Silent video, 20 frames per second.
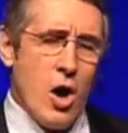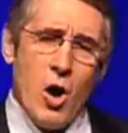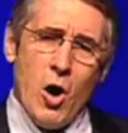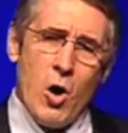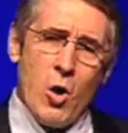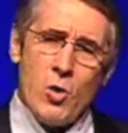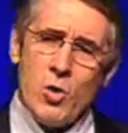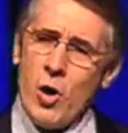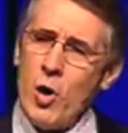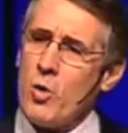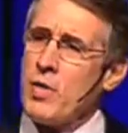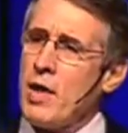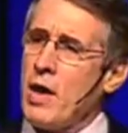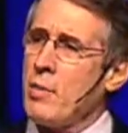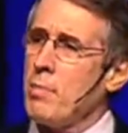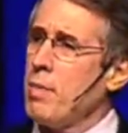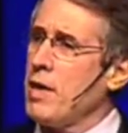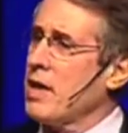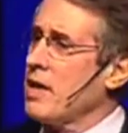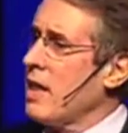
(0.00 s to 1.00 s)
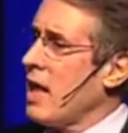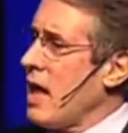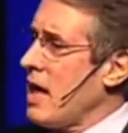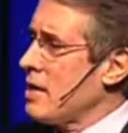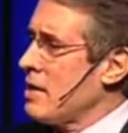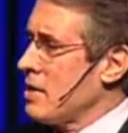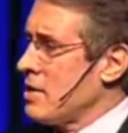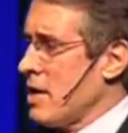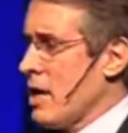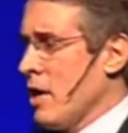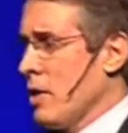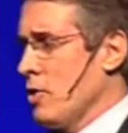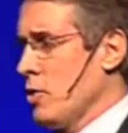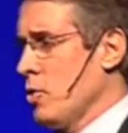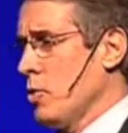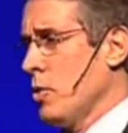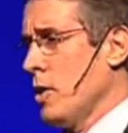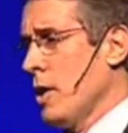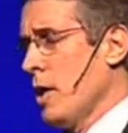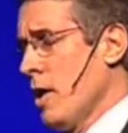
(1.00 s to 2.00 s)
Oh no, they'd be glad to tell
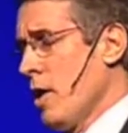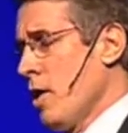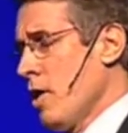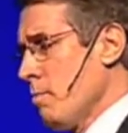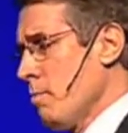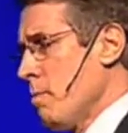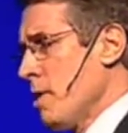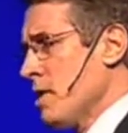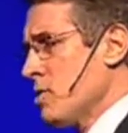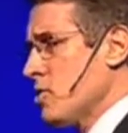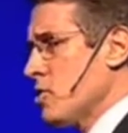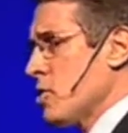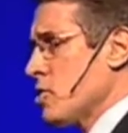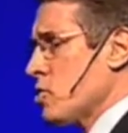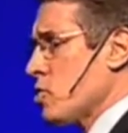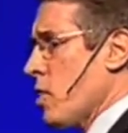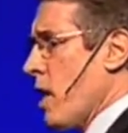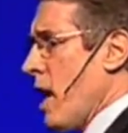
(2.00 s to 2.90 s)
you, business